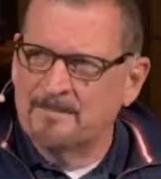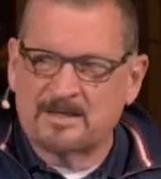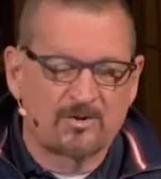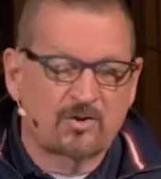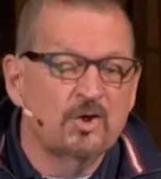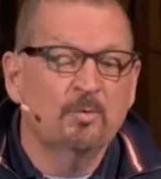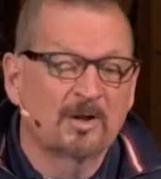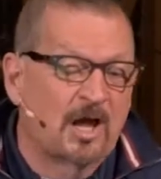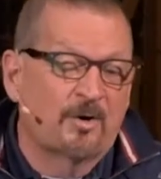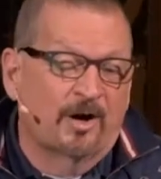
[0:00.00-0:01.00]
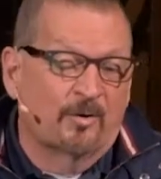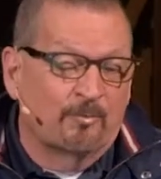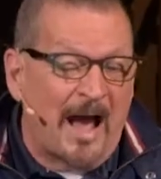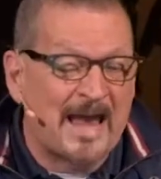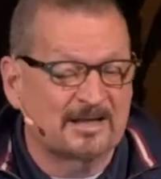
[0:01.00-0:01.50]
because you alone are
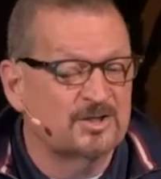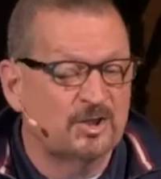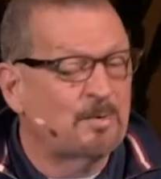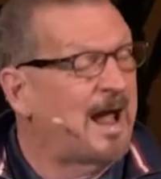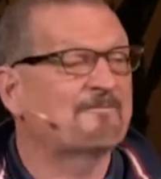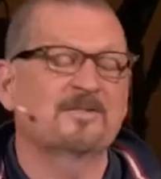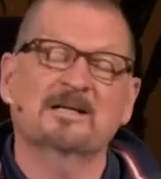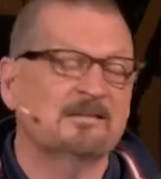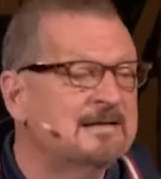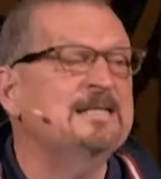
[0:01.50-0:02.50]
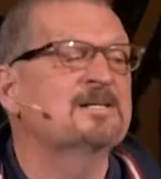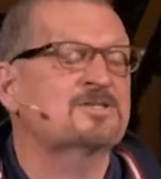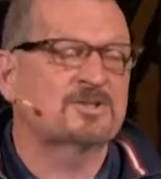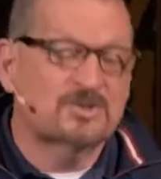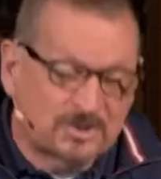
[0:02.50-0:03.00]
right and you have the
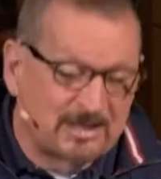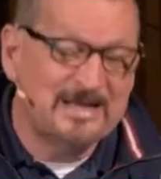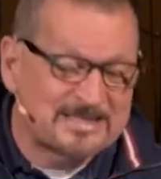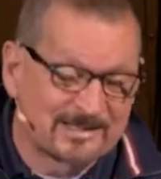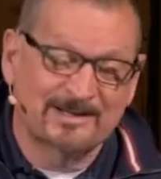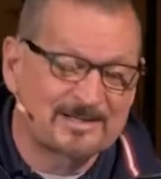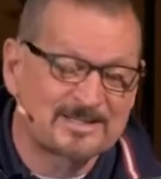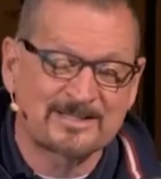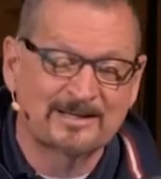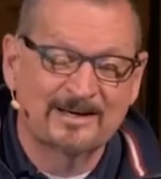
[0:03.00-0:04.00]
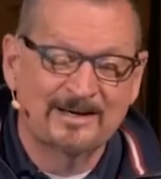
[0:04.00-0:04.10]
cleanest Jesus.